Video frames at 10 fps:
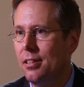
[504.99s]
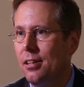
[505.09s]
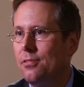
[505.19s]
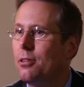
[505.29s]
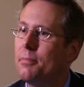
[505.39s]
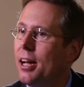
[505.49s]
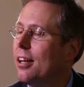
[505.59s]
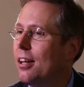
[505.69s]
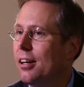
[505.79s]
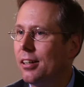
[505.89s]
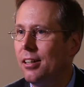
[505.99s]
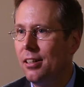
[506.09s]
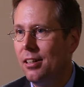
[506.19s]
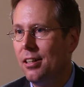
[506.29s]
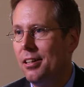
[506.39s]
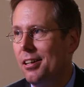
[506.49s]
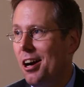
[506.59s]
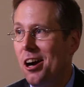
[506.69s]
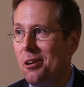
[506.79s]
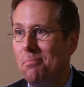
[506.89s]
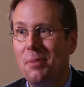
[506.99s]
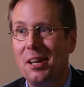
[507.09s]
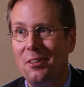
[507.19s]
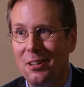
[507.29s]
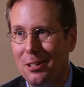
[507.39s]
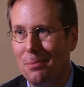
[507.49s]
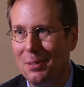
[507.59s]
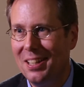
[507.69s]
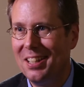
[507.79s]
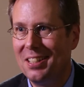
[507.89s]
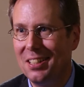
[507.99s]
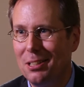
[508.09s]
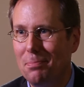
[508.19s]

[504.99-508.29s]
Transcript: that affirm dialogue are better interpretations.